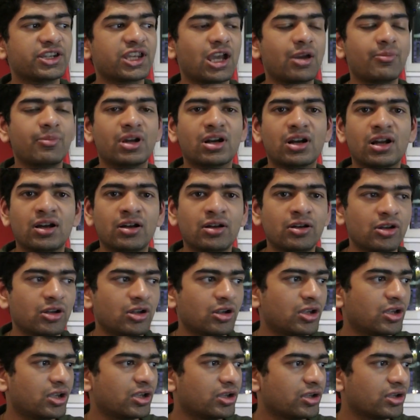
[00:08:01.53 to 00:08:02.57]
camera,
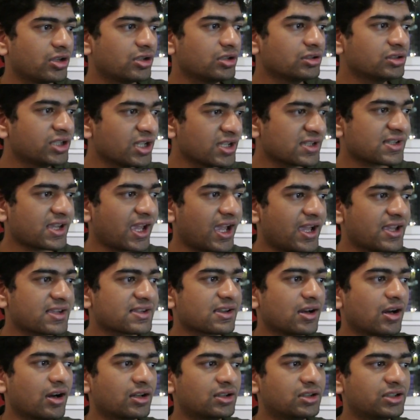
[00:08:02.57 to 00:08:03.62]
this has
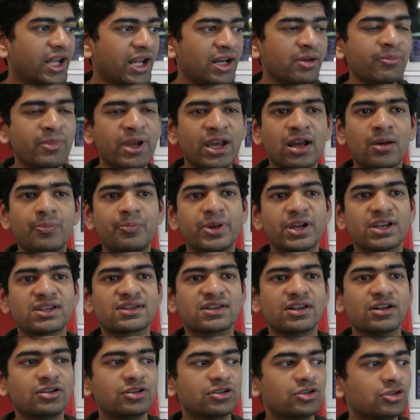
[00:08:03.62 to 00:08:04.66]
a 10
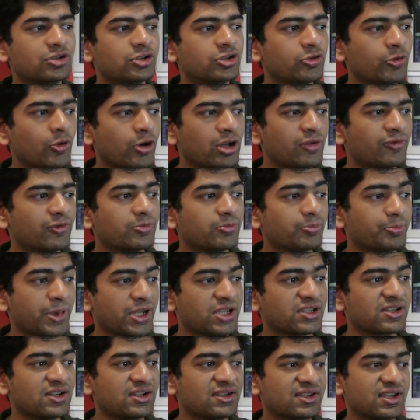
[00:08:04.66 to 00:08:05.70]
megapixel dual
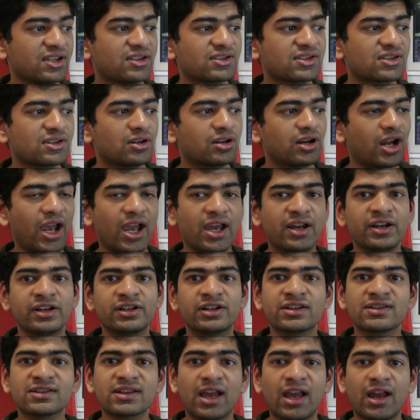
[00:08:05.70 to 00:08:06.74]
pixel sensor, and it
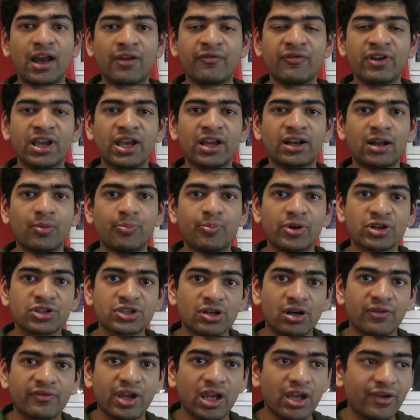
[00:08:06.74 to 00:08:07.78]
is having an
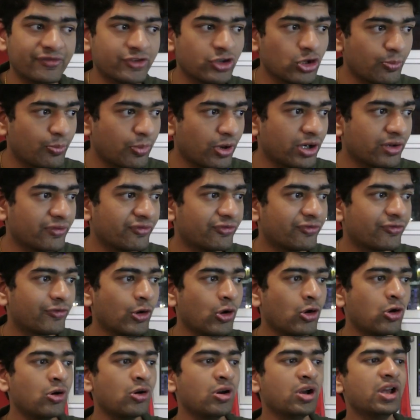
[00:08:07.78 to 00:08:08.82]
aperture of
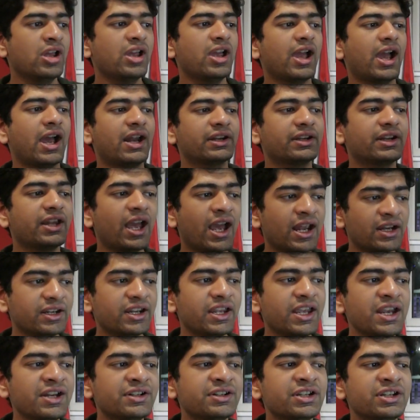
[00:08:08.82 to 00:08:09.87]
f2.4 and an
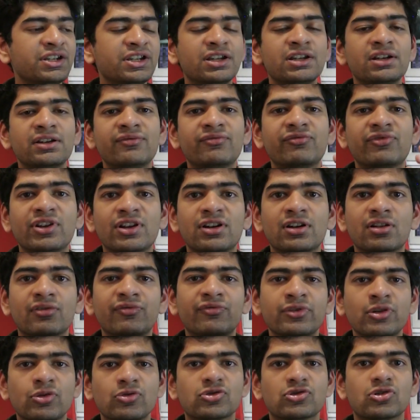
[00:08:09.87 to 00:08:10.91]
80-degree field of
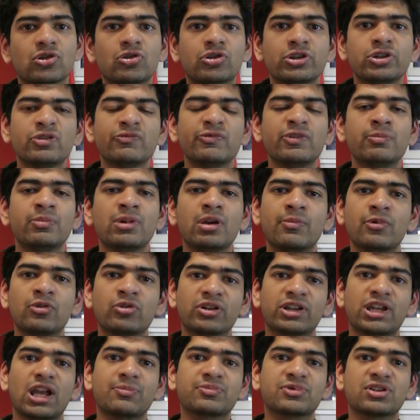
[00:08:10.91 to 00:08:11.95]
view. So you will be able
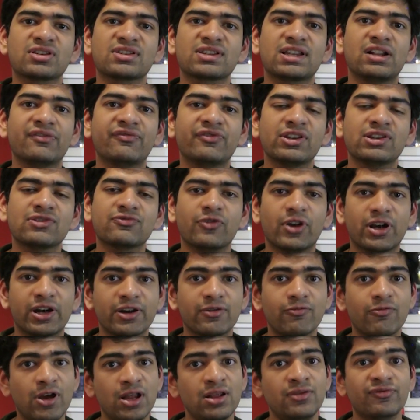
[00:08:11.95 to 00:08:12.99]
to capture selfies very
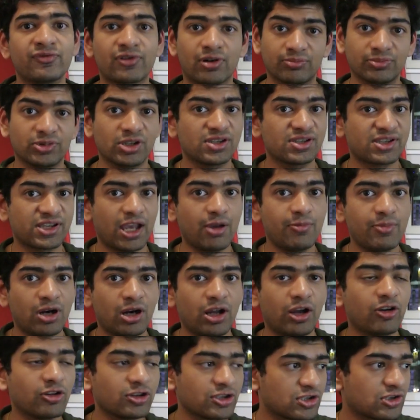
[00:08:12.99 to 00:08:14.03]
well from this
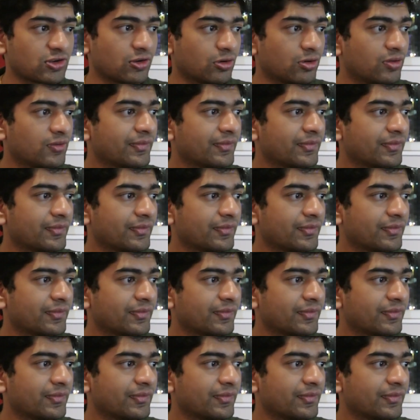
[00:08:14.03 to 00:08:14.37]
camera also.